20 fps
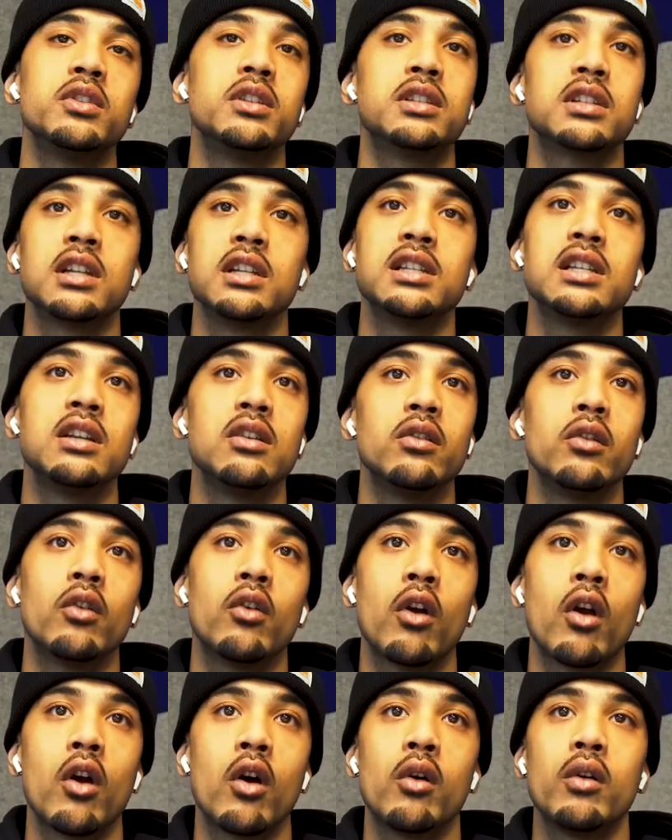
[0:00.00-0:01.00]
just continue to
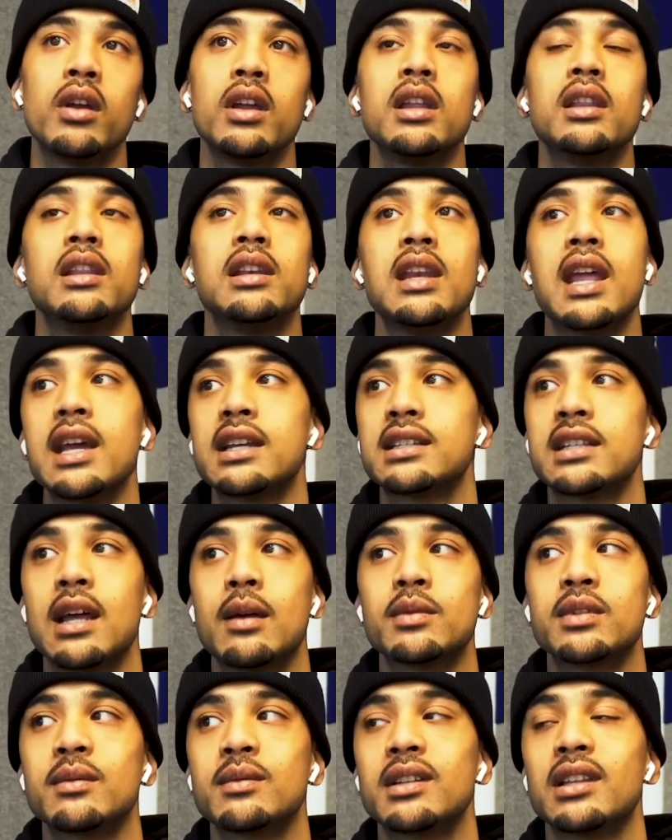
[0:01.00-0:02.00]
grow. Next time
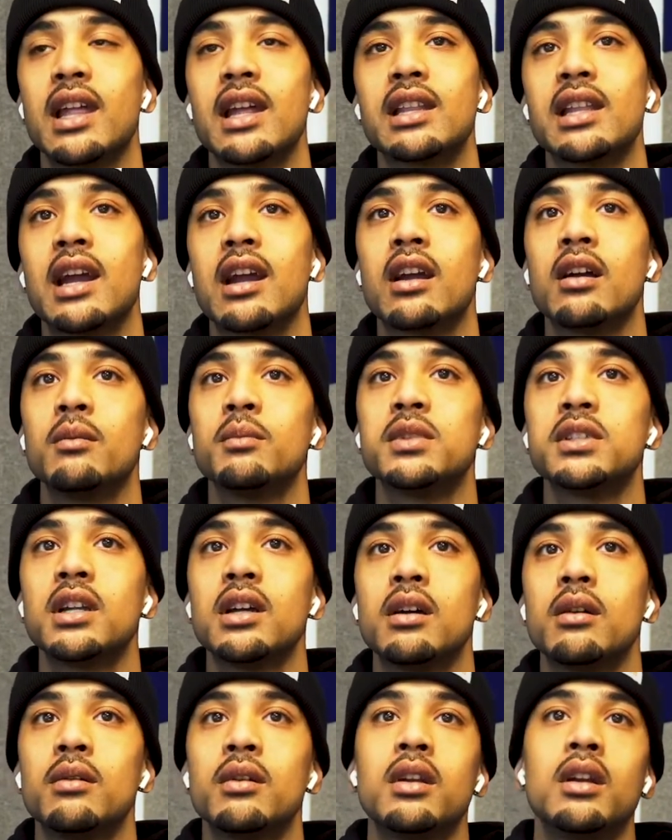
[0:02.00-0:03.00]
something like that comes
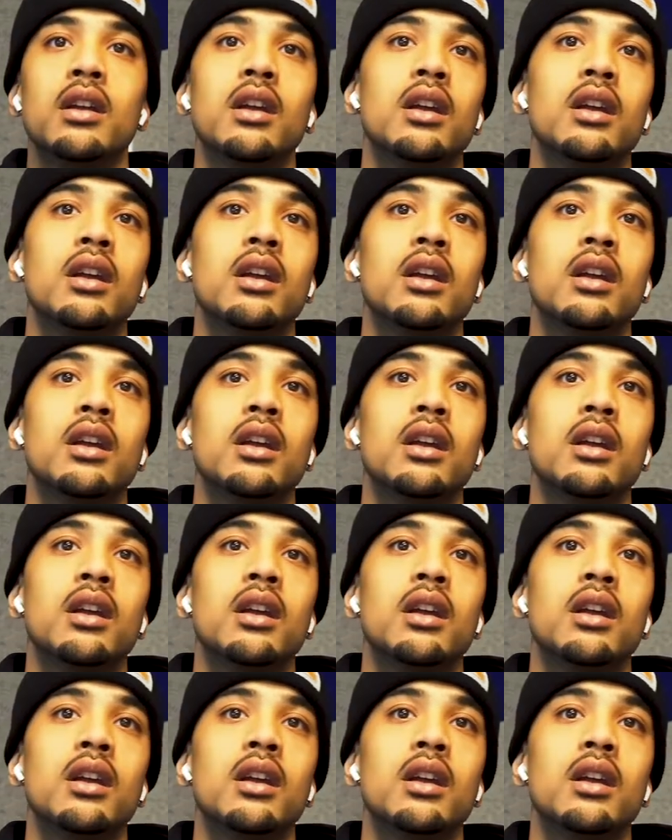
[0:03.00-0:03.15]
up,